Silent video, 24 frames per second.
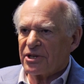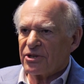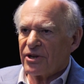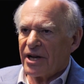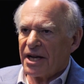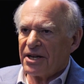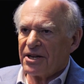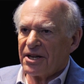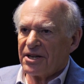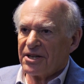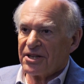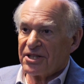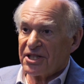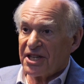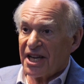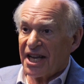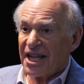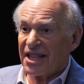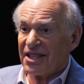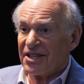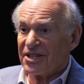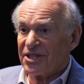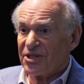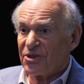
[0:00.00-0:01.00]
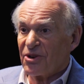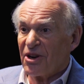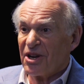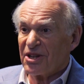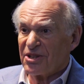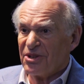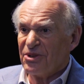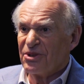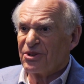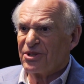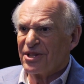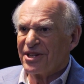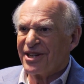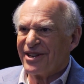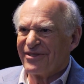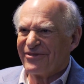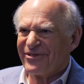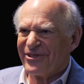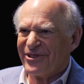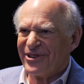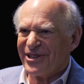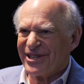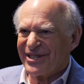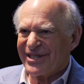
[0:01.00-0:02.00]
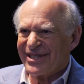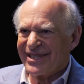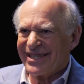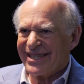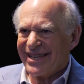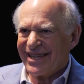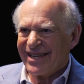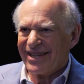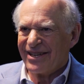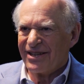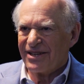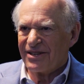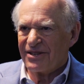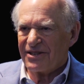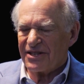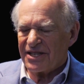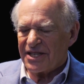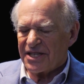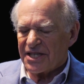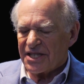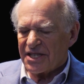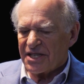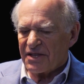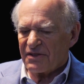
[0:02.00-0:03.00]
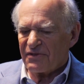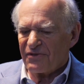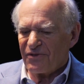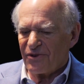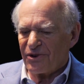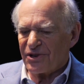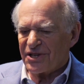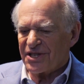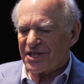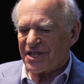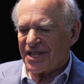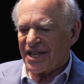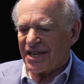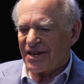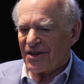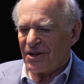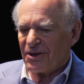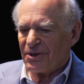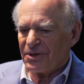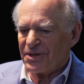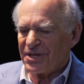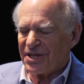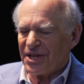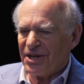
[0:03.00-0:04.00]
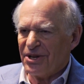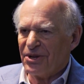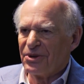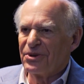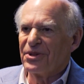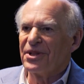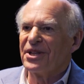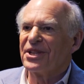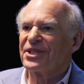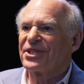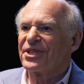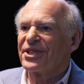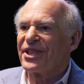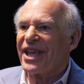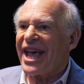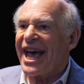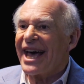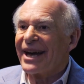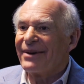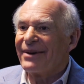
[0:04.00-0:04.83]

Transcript: were trying to understand the strong nuclear force. which is the force that holds the nucleus of the